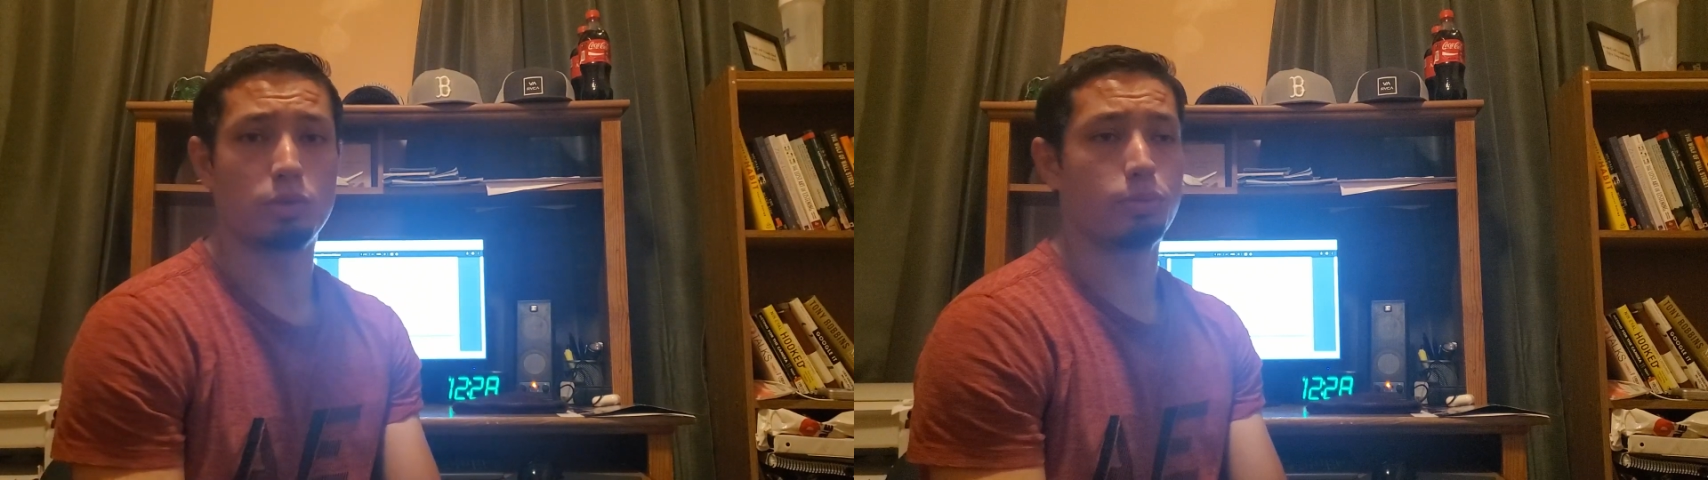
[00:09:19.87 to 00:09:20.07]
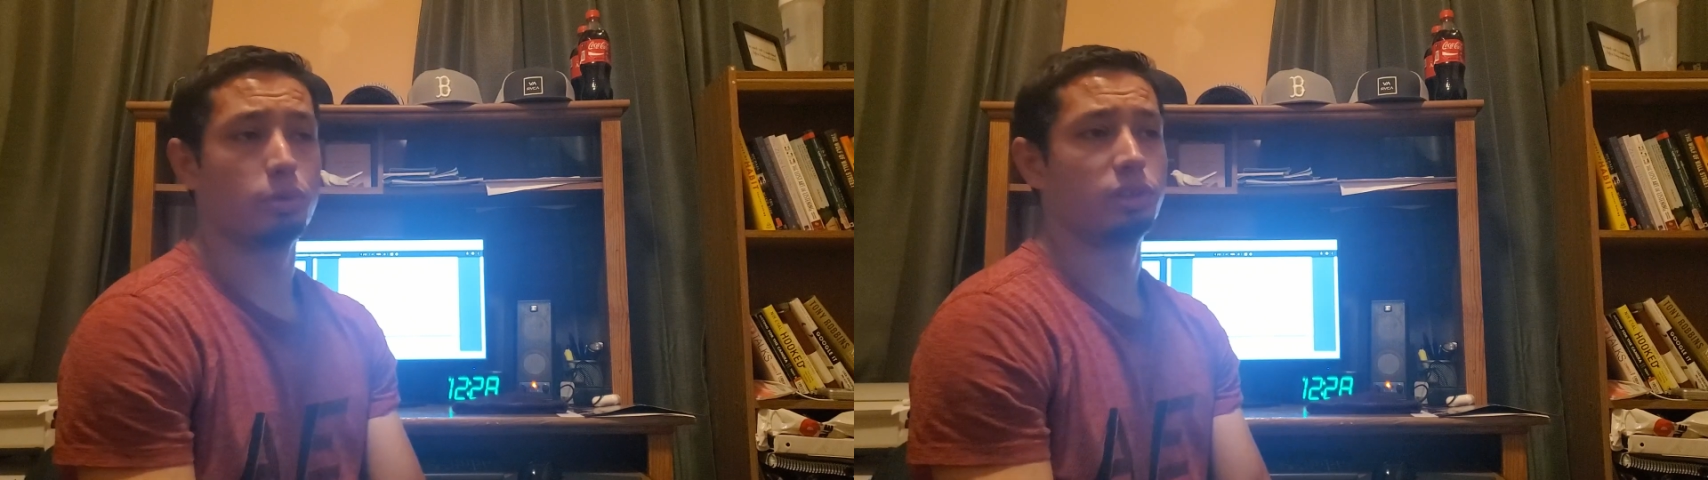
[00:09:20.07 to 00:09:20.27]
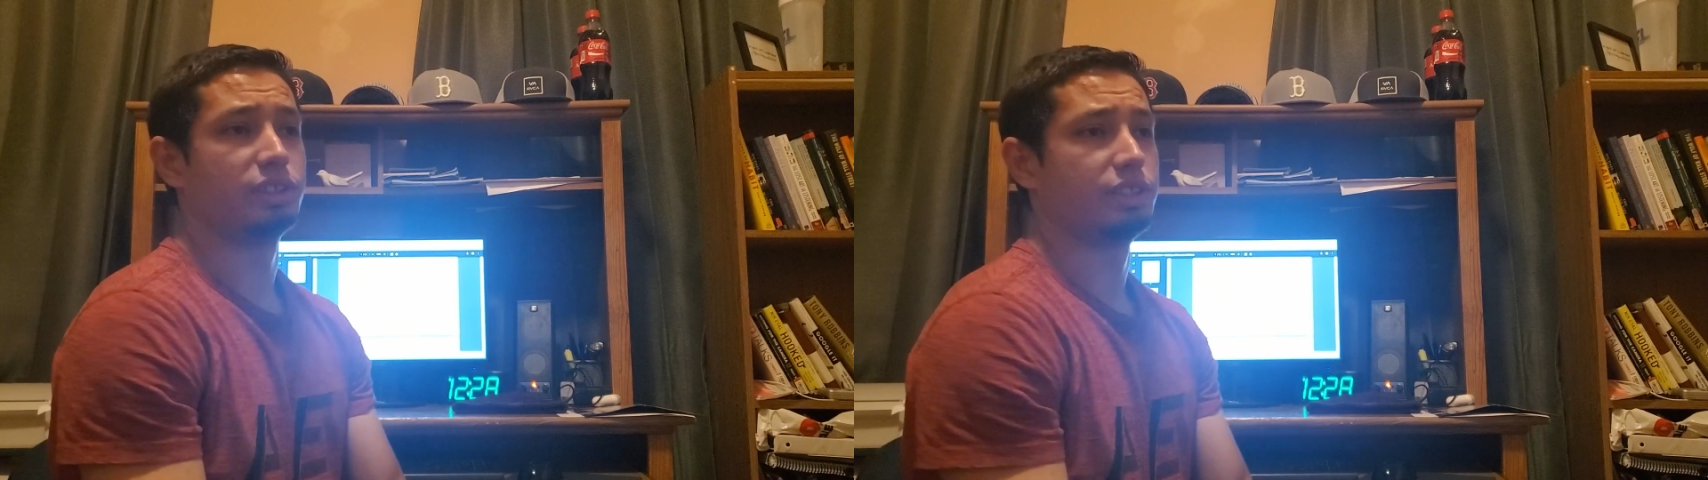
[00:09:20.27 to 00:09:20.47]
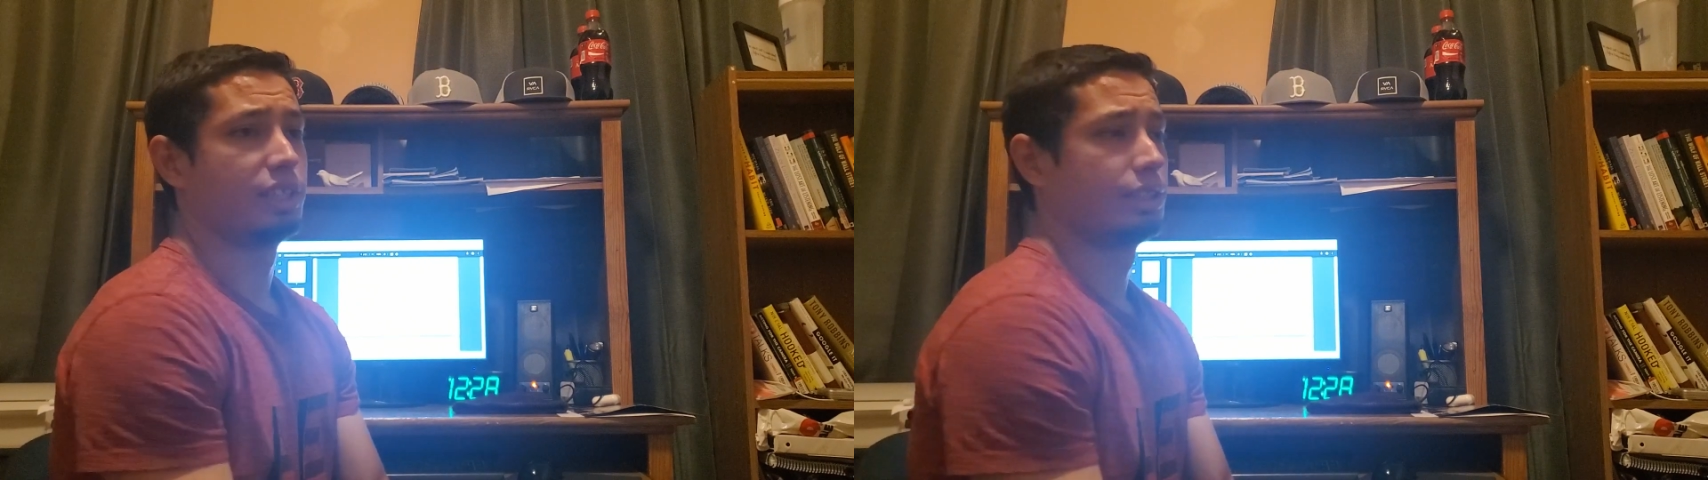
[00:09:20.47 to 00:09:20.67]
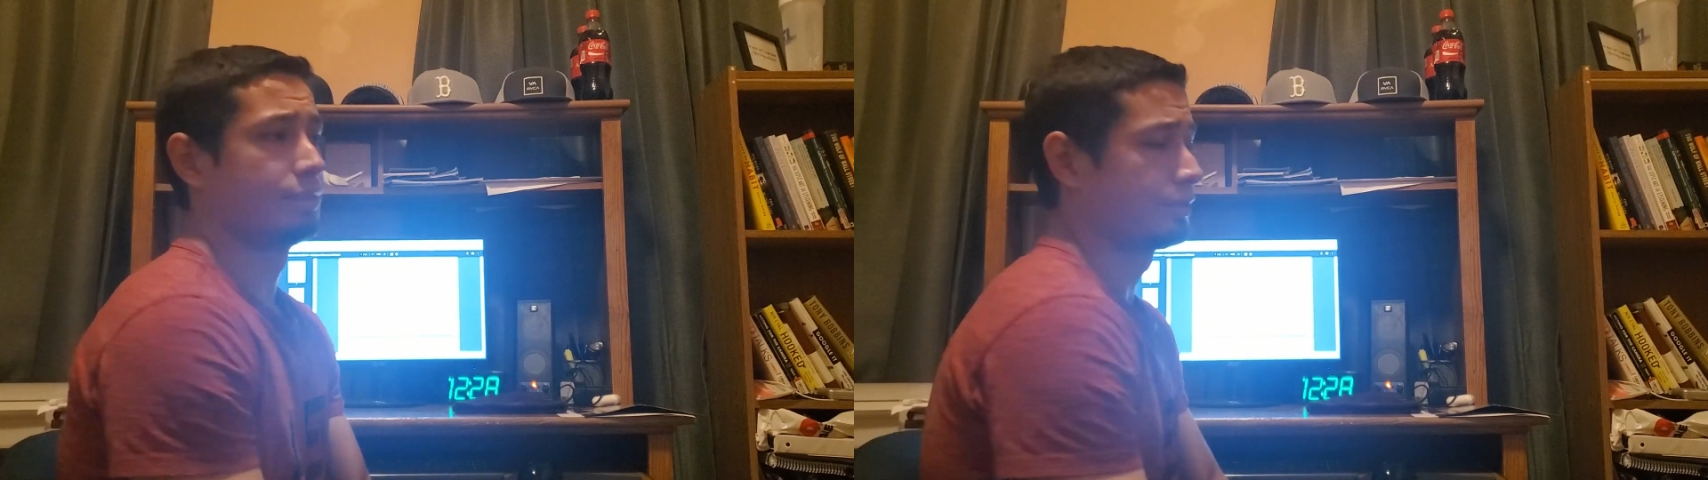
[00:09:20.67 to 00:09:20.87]
point
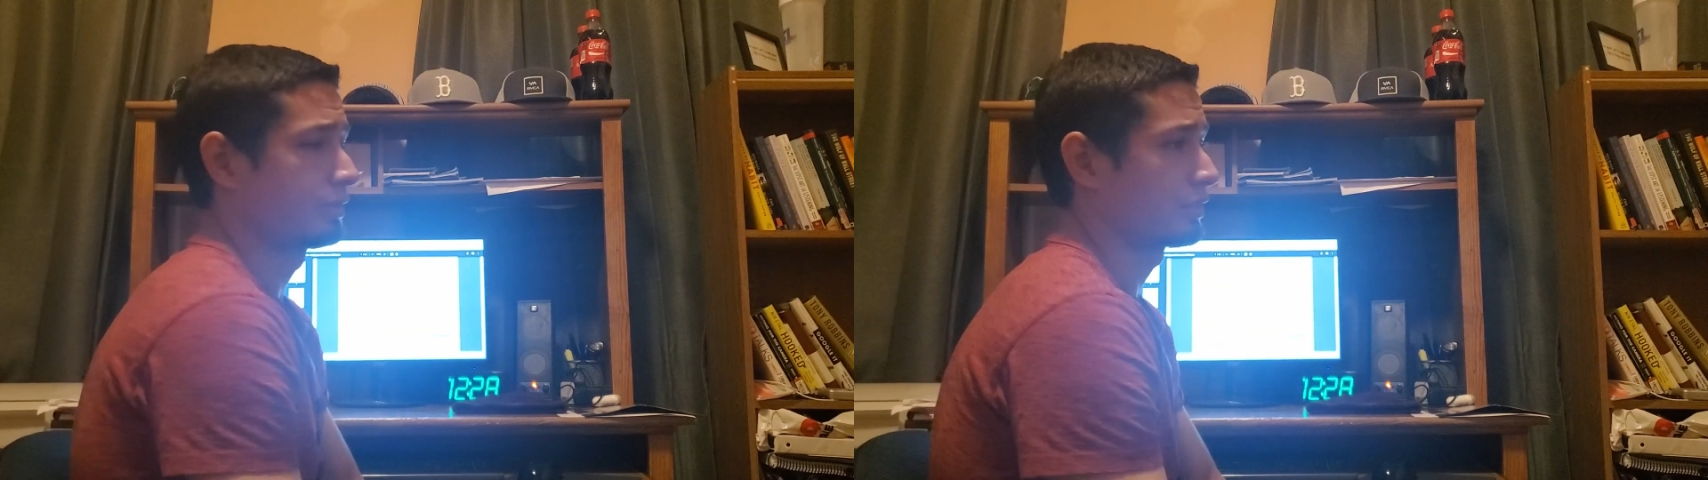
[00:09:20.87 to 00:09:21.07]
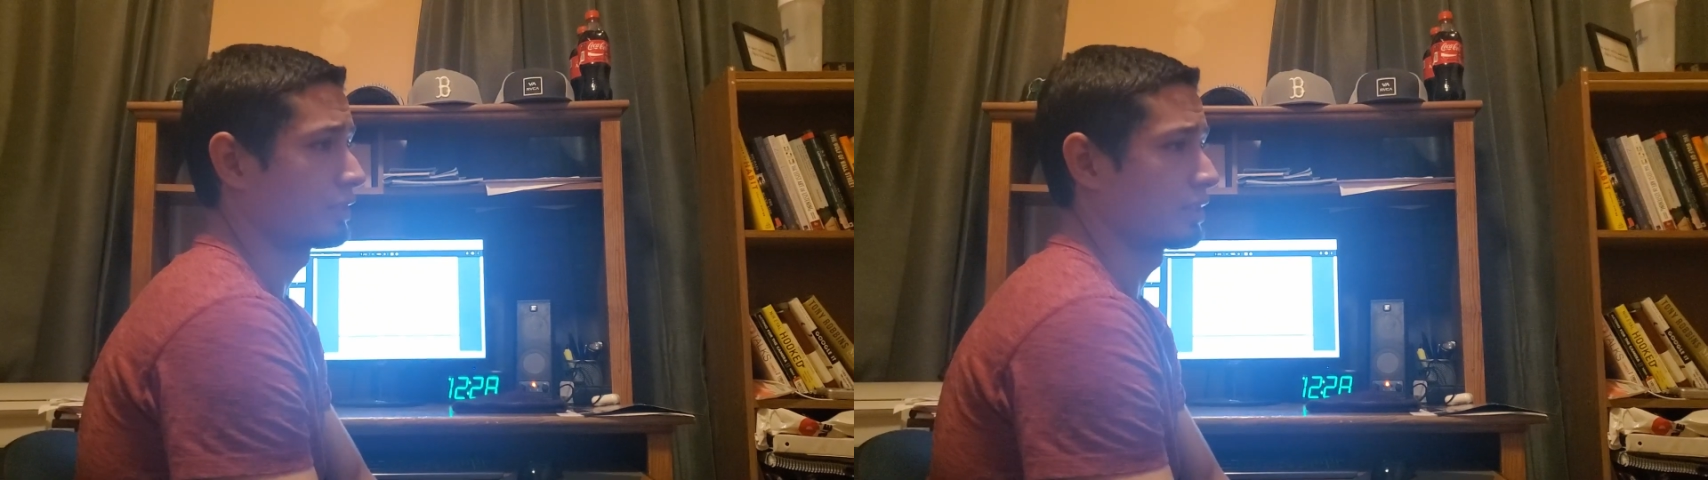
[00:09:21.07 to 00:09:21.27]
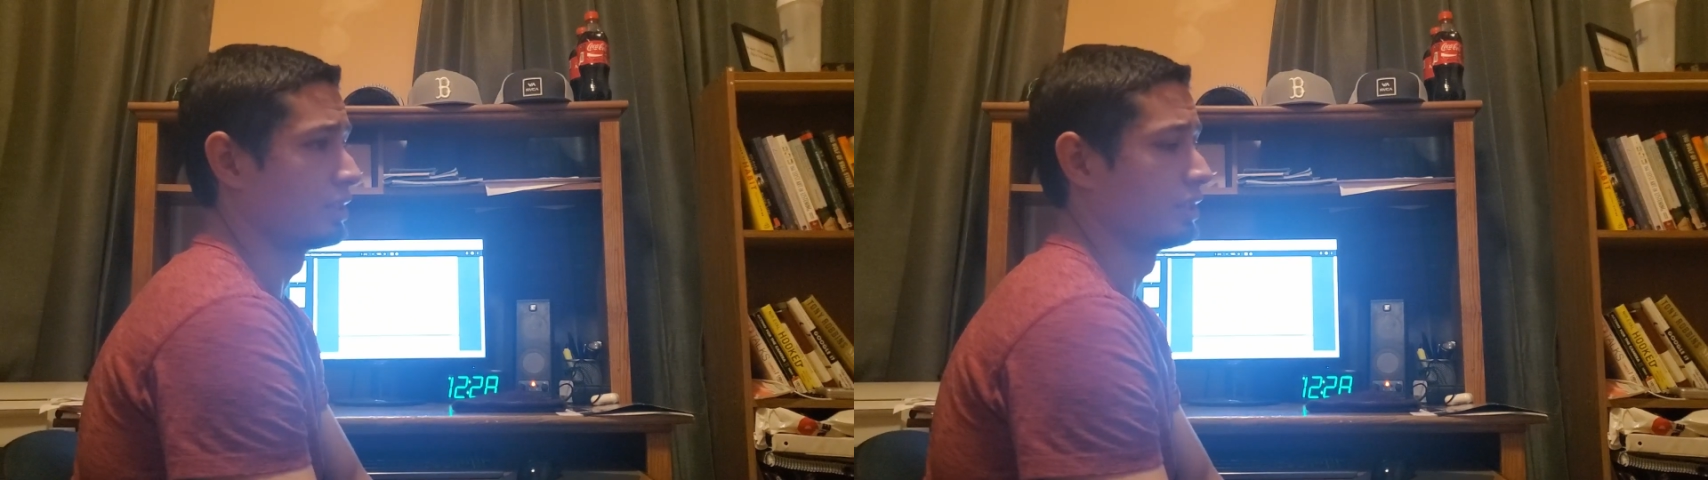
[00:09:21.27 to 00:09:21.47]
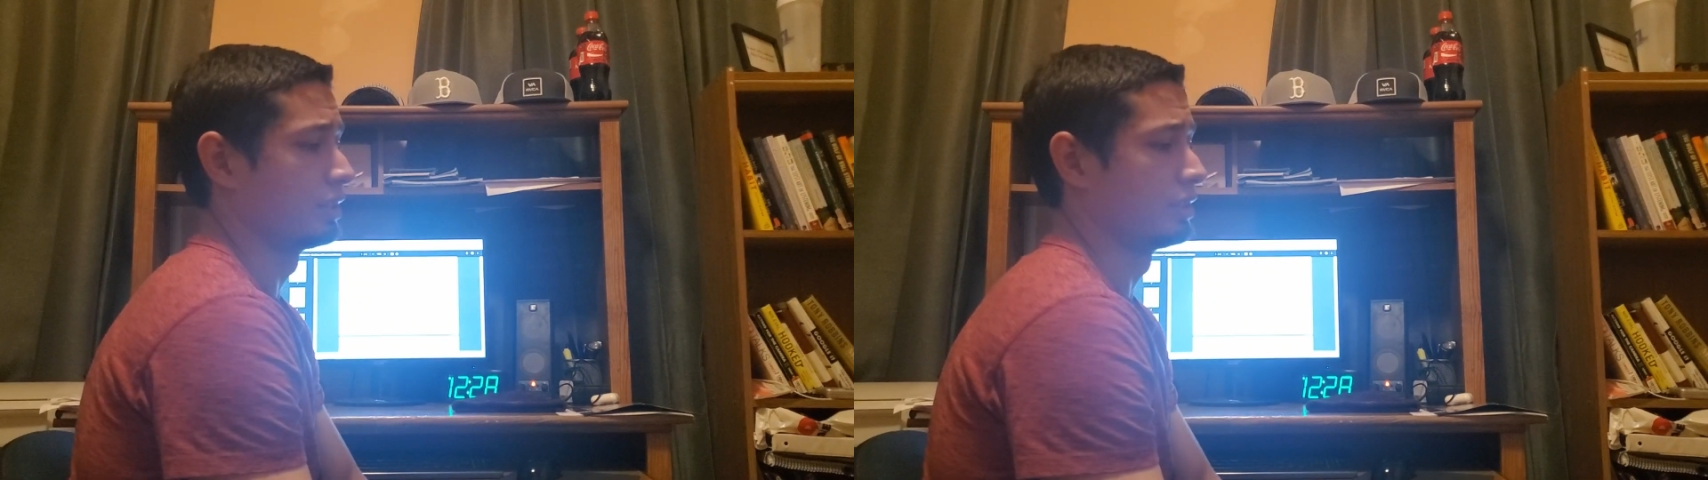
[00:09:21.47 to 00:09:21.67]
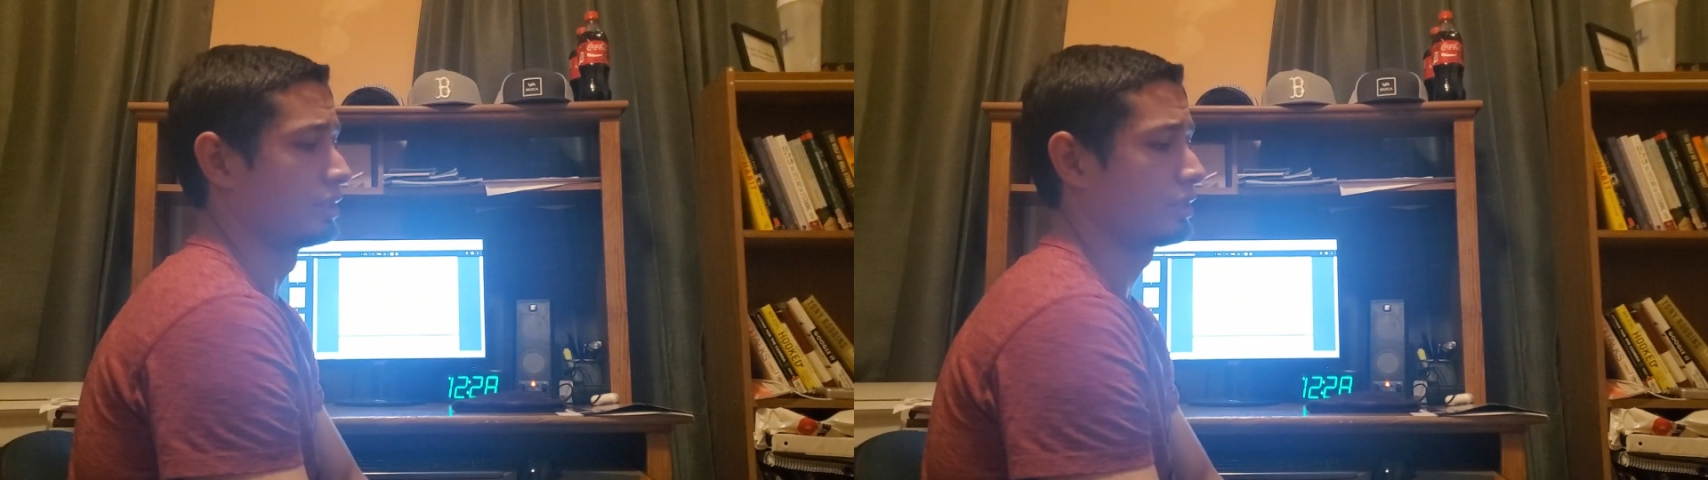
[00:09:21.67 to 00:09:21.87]
today
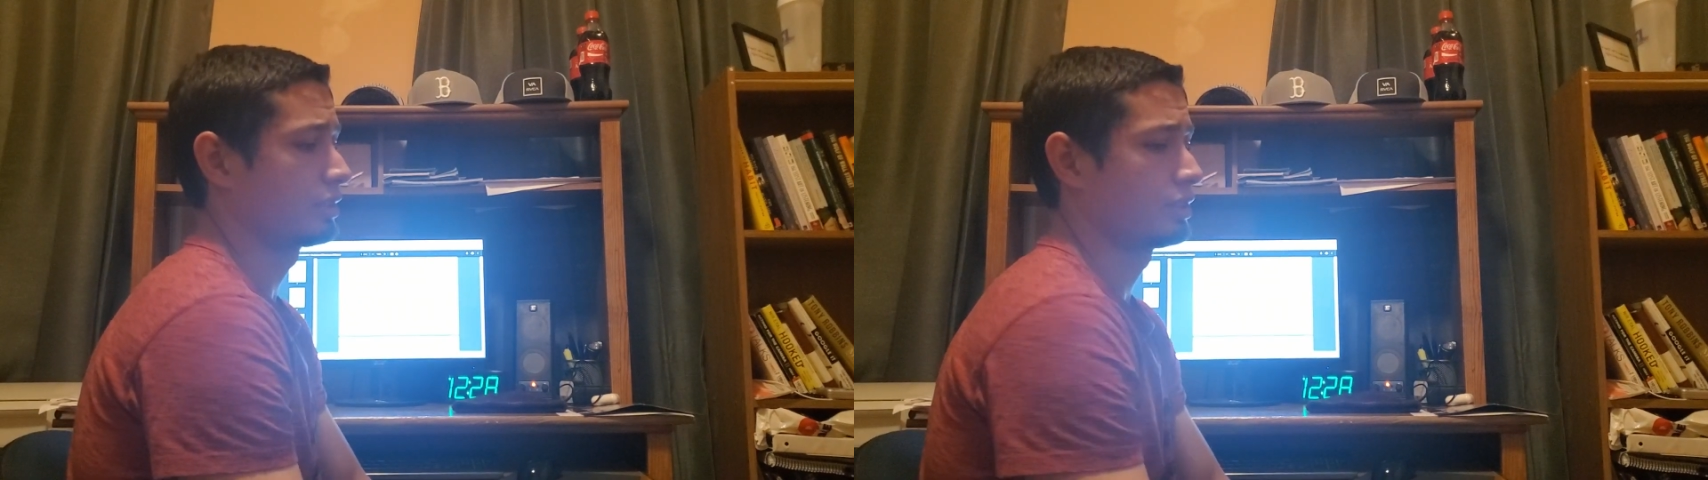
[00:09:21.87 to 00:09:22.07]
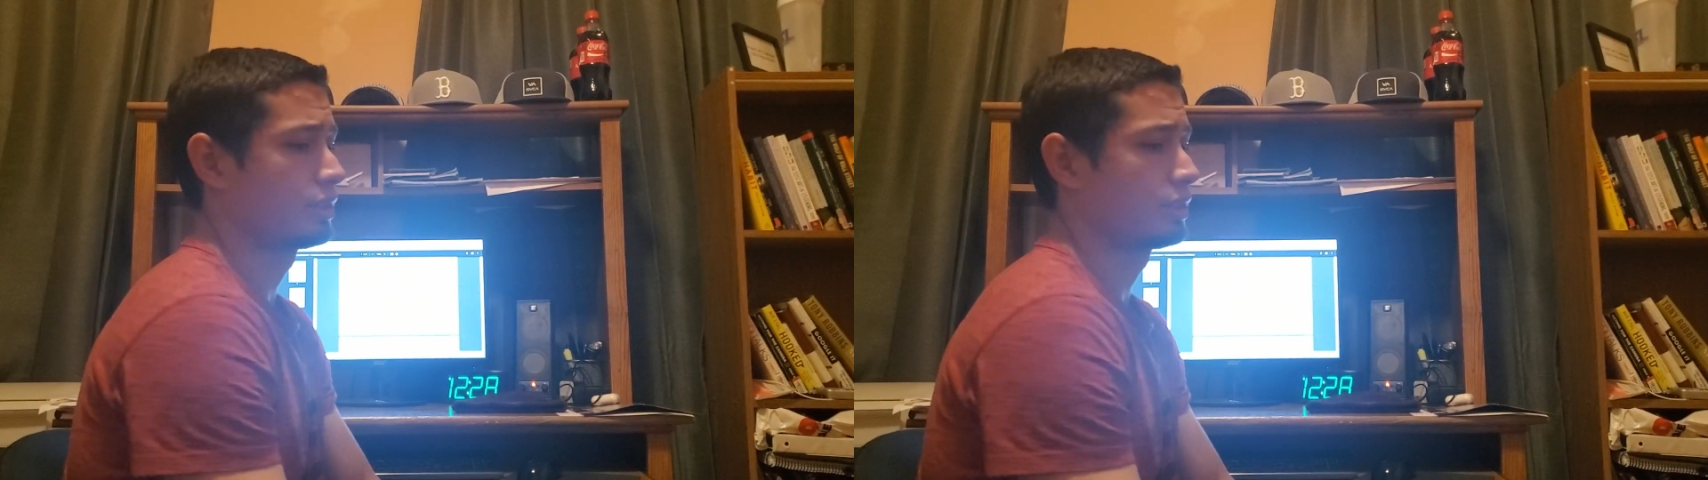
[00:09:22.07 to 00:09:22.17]
is,